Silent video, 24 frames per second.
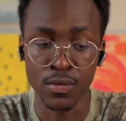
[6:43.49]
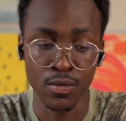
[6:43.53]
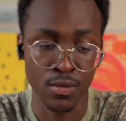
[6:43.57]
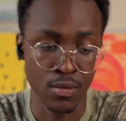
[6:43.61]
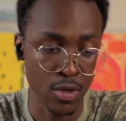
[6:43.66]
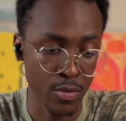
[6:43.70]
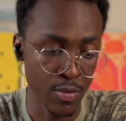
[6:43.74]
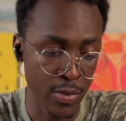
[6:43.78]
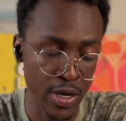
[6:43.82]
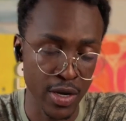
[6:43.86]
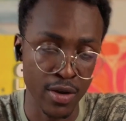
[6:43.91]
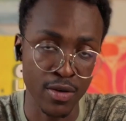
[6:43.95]
the
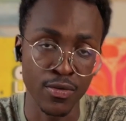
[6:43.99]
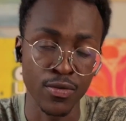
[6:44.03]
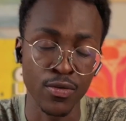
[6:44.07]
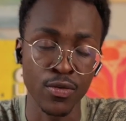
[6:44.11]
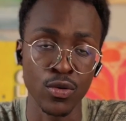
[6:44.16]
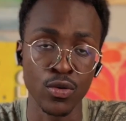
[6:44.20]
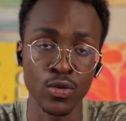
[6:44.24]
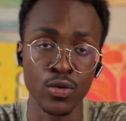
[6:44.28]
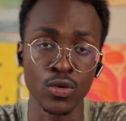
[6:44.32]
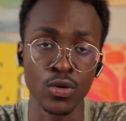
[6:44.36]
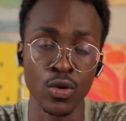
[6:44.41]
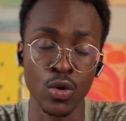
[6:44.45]

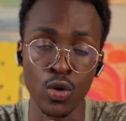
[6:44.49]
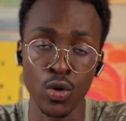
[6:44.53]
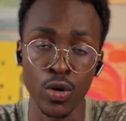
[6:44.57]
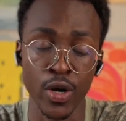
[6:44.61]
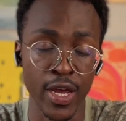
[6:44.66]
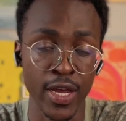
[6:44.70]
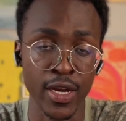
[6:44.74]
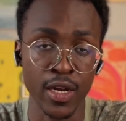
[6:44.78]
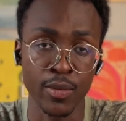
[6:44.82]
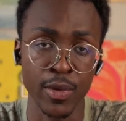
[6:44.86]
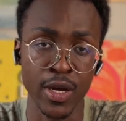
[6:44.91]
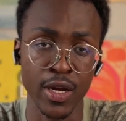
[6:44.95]
microphone or
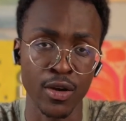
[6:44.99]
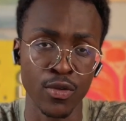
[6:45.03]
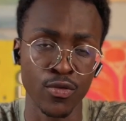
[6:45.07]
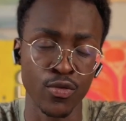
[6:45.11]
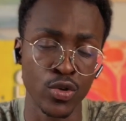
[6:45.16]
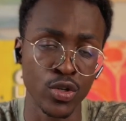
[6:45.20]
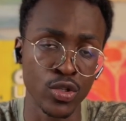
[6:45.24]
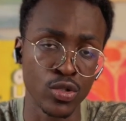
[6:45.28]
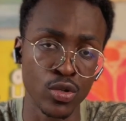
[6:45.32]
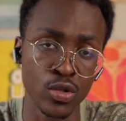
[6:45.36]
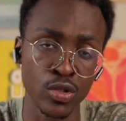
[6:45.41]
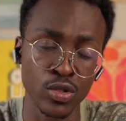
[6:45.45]
any microphone
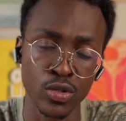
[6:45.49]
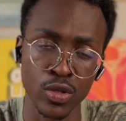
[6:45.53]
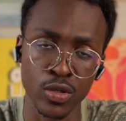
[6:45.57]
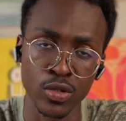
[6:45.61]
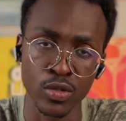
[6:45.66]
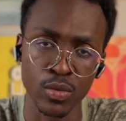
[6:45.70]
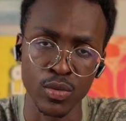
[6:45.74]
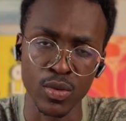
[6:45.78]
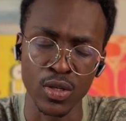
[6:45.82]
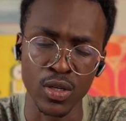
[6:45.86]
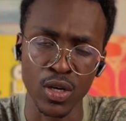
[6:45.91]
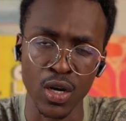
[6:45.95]
is always going to
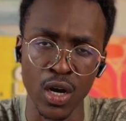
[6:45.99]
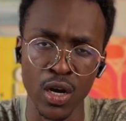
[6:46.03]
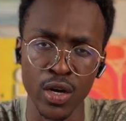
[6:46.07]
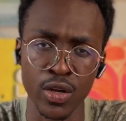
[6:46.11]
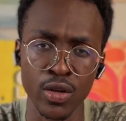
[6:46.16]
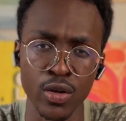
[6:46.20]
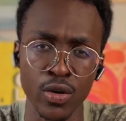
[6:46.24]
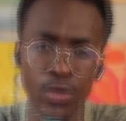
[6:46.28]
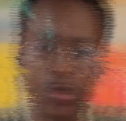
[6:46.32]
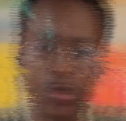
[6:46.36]
be the audio.